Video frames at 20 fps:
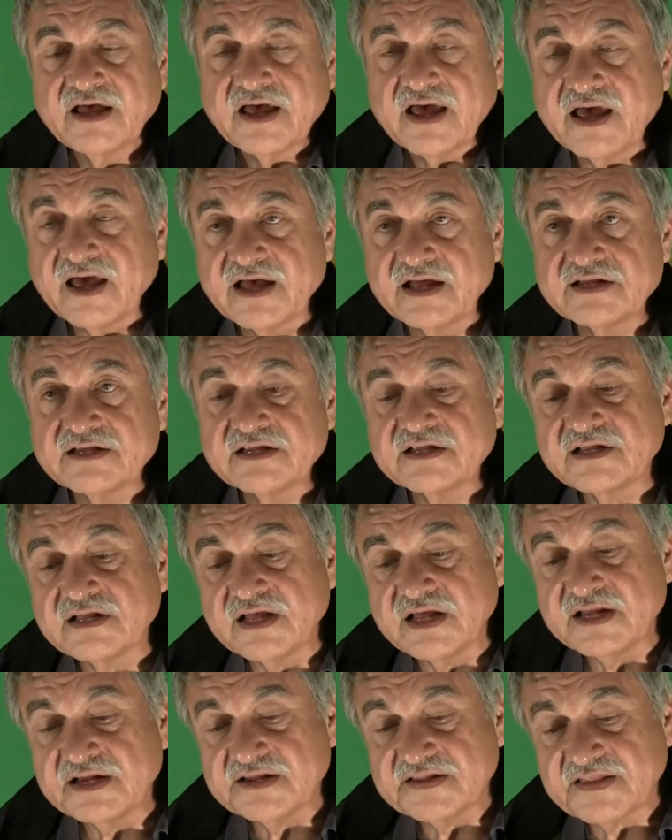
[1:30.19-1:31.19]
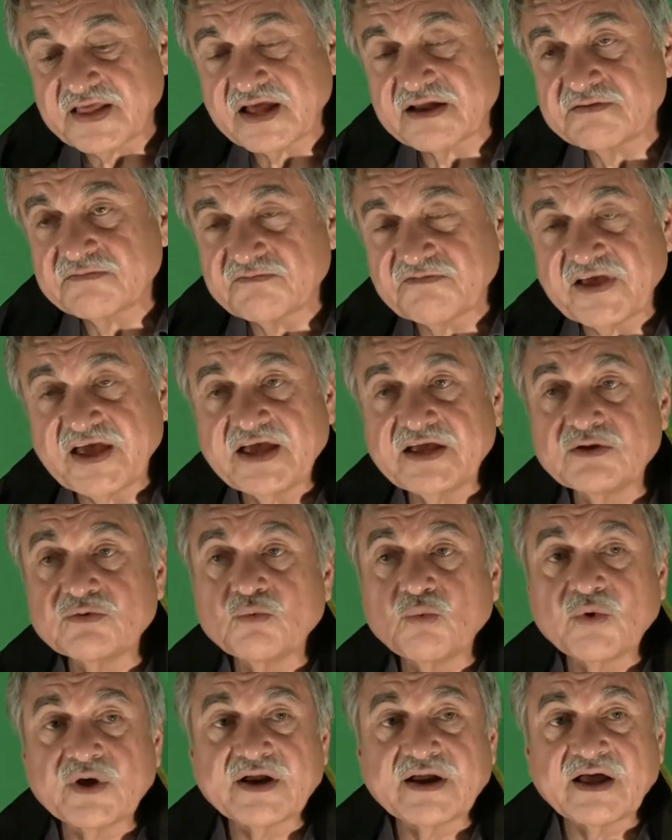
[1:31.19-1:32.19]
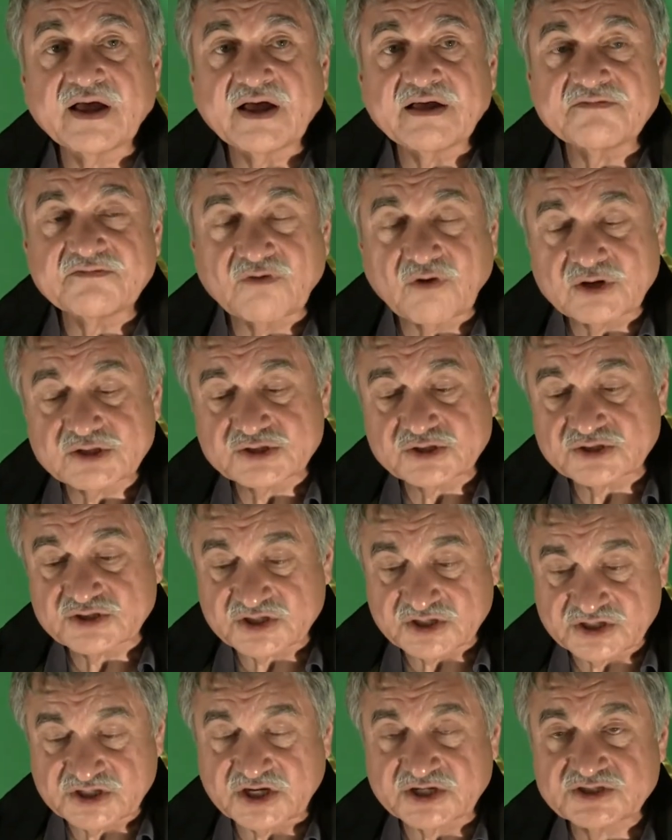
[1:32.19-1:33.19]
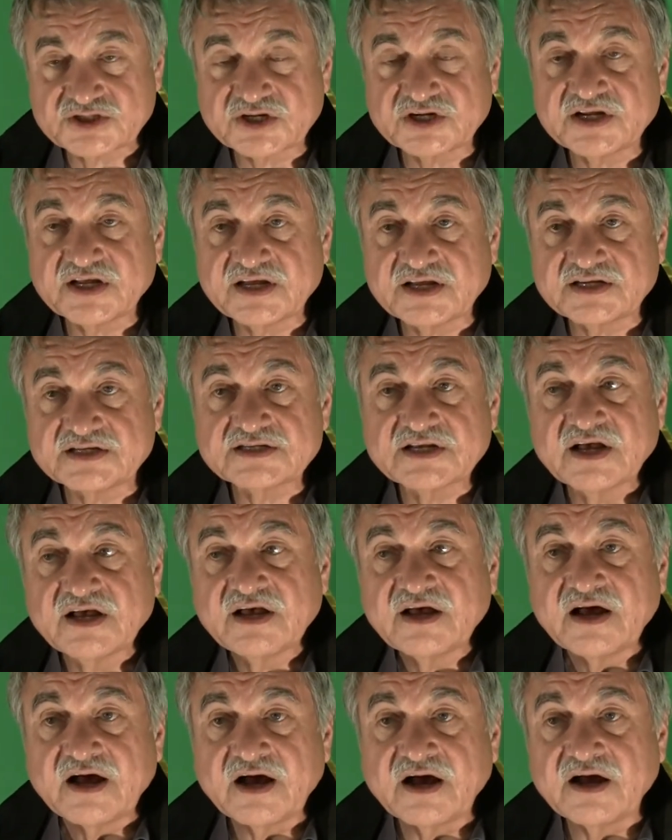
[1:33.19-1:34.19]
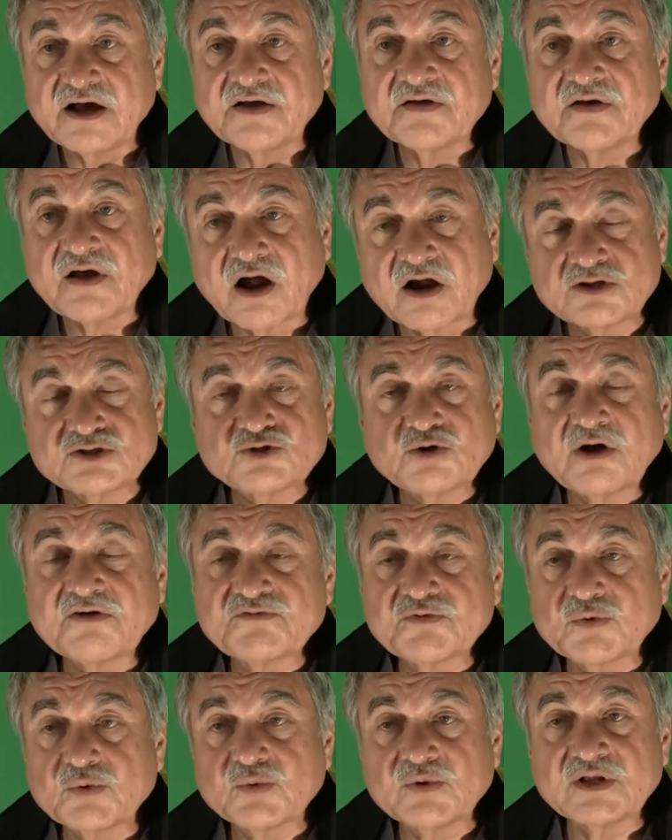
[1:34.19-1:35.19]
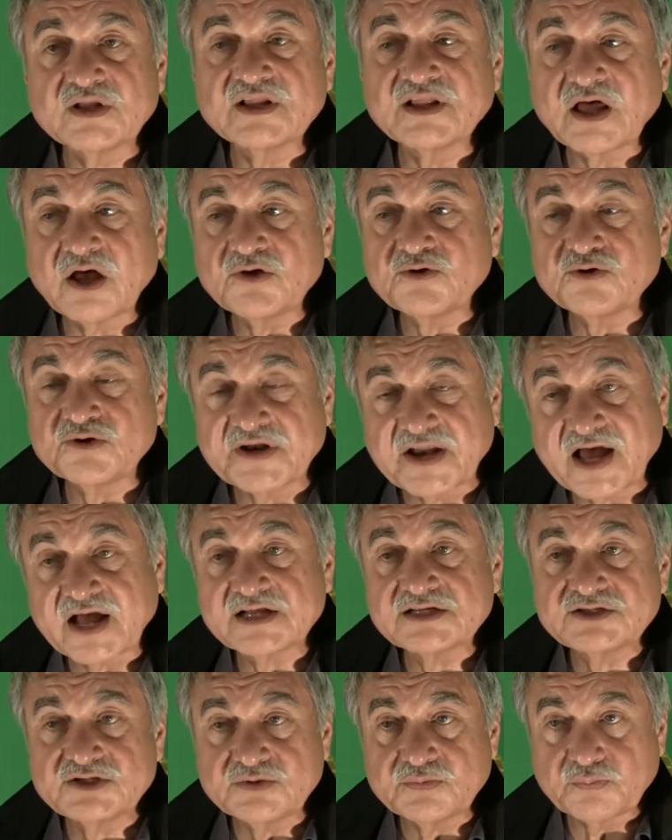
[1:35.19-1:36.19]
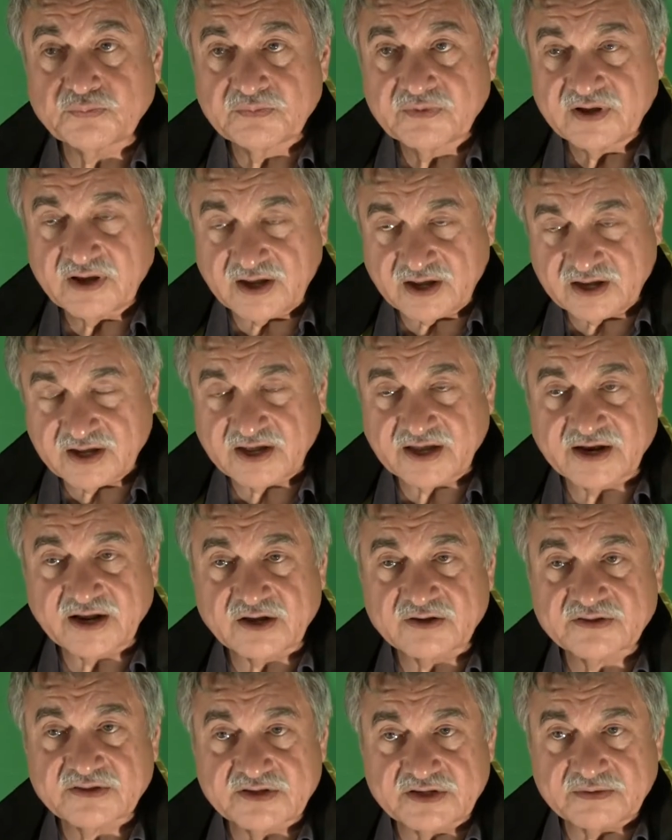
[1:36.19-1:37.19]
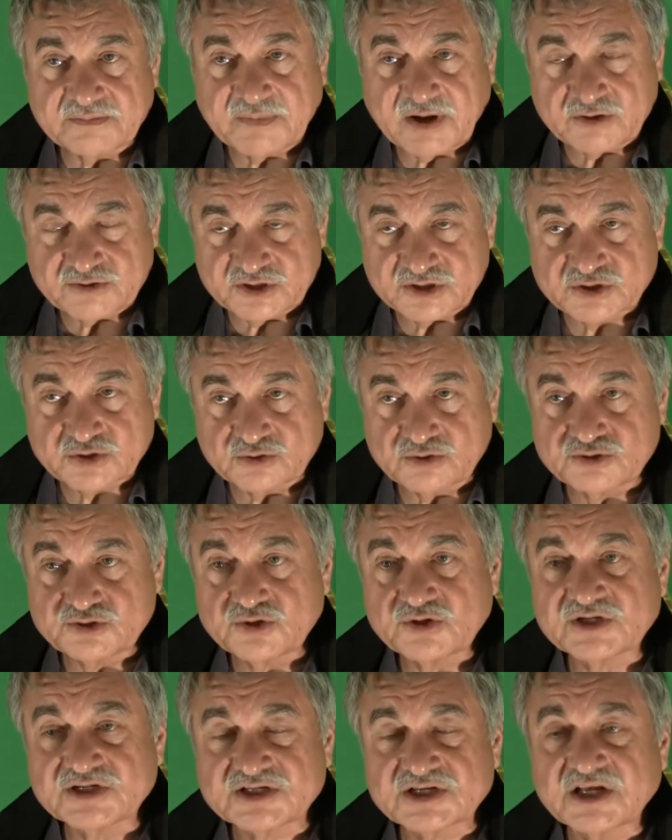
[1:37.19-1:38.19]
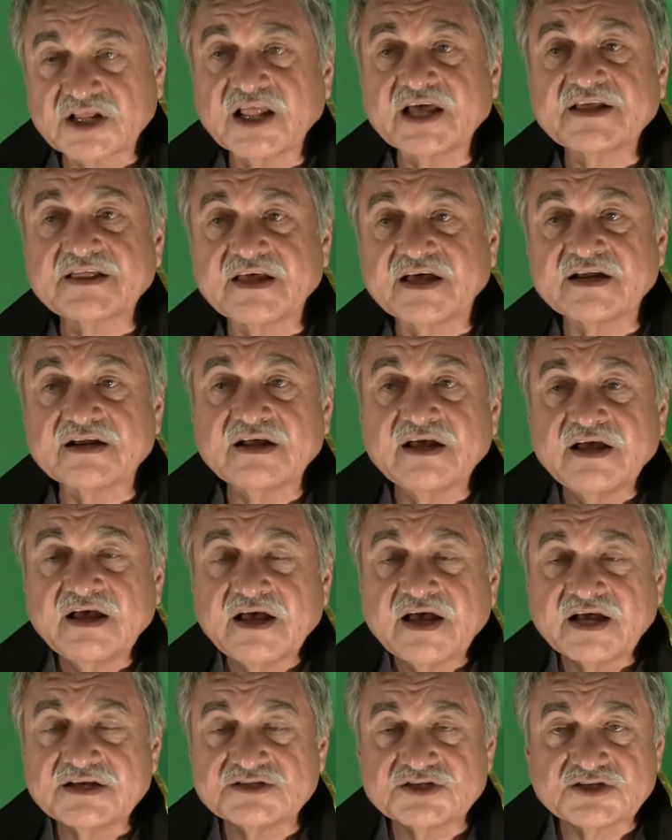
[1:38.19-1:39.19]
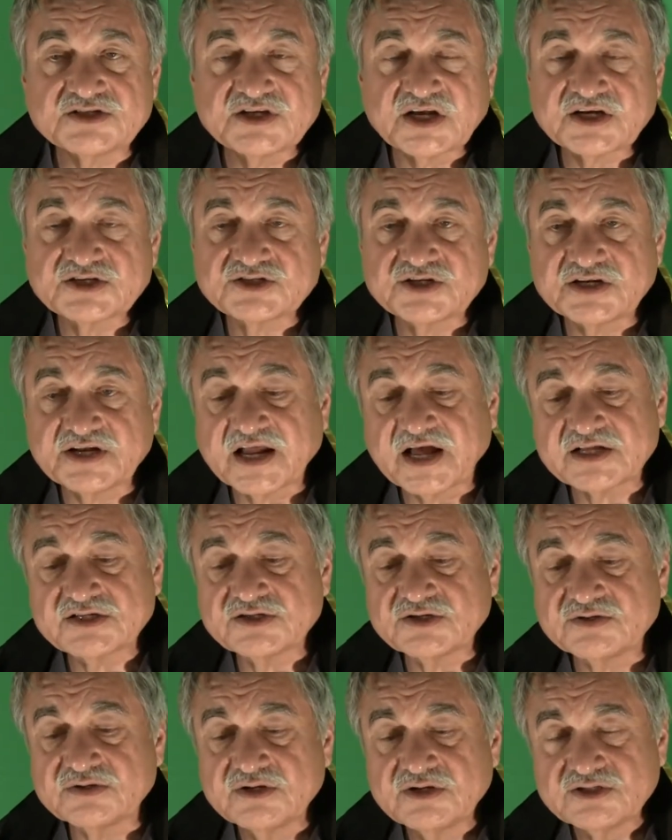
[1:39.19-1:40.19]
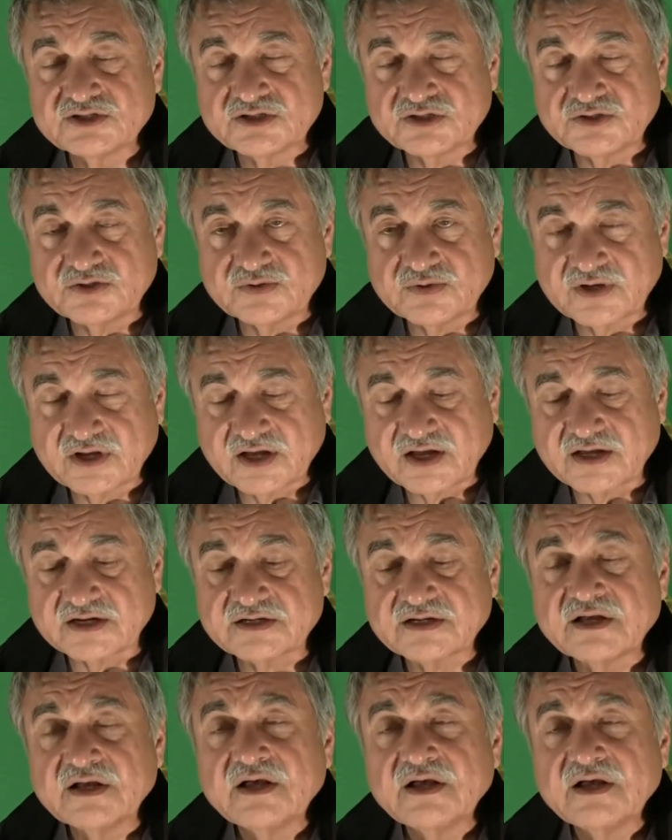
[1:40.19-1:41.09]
And in that vein, what I've also suggested is our software will allow you not to cut out the mounting screws. You can select that as a section not to cut,